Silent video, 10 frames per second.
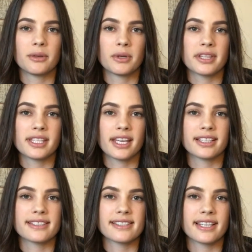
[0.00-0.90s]
with
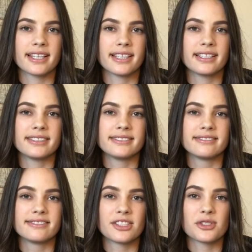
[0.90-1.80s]
dance, and
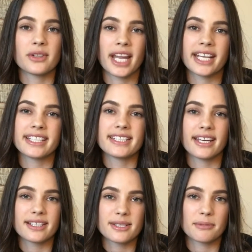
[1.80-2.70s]
just so that I could
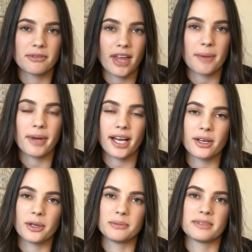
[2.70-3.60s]
take some of that back
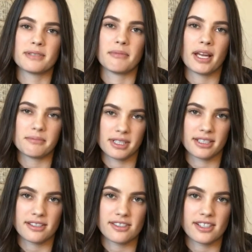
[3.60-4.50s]
home to my
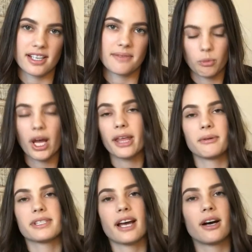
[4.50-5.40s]
ministry. While I
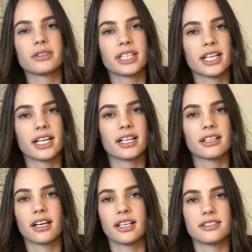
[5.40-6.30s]
was out there,
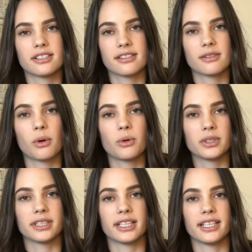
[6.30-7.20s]
God just
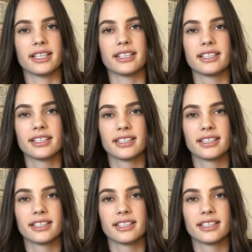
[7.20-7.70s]
totally